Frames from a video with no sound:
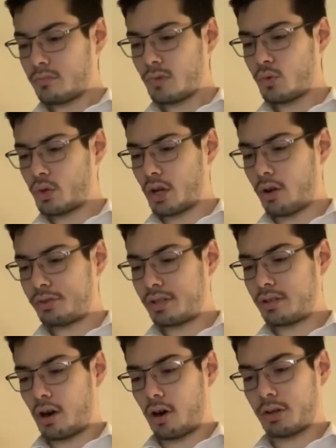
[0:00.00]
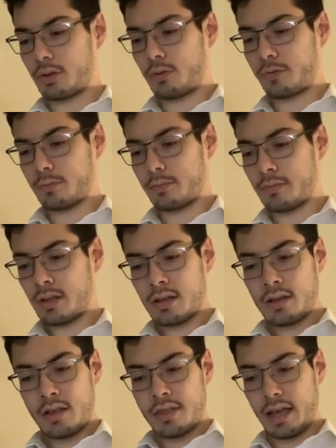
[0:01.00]
Recalled in an article from
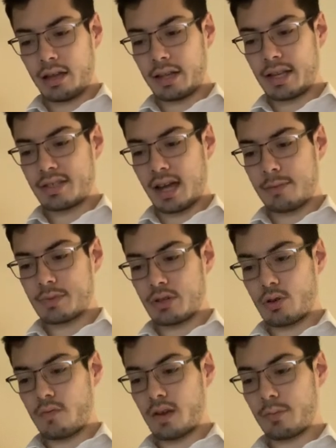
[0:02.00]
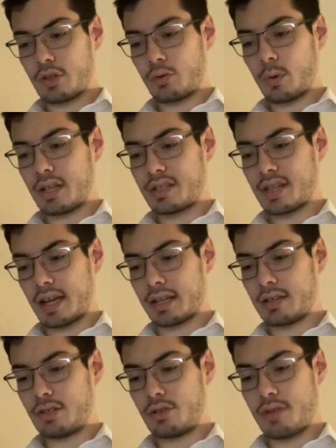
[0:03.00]
the LA Times on November
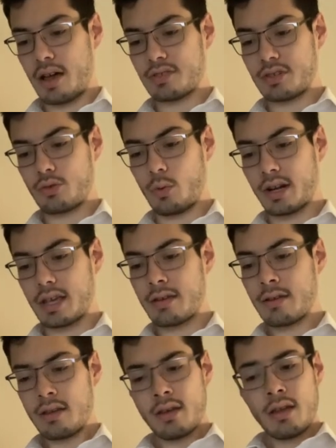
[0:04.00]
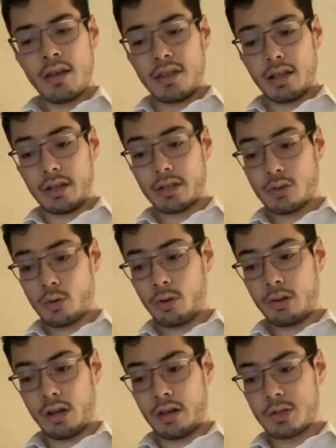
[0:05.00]
22nd, 2020, the Electoral
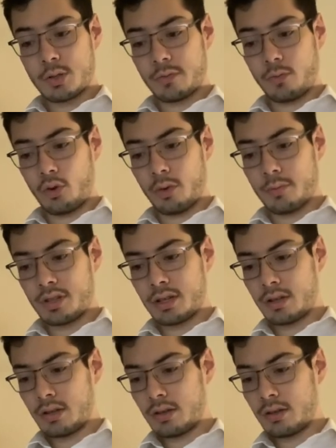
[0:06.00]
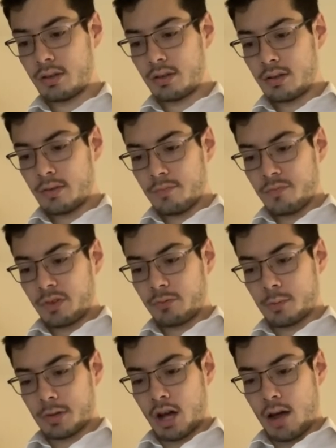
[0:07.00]
College was formed
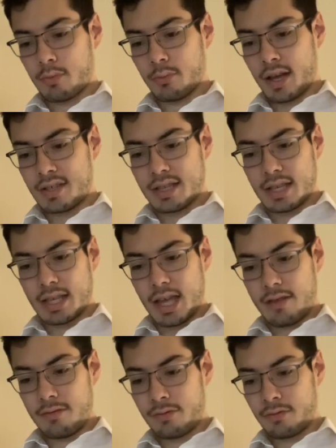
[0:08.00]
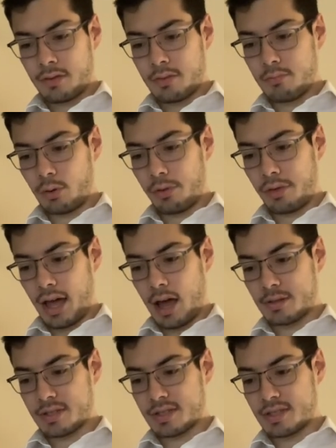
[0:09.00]
from a compromise that gave both the
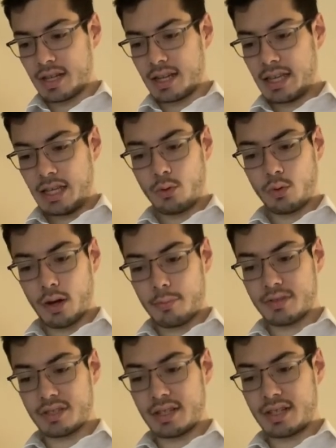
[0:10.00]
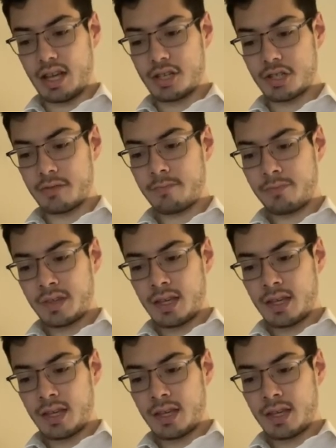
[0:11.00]
House and Senate equal representation.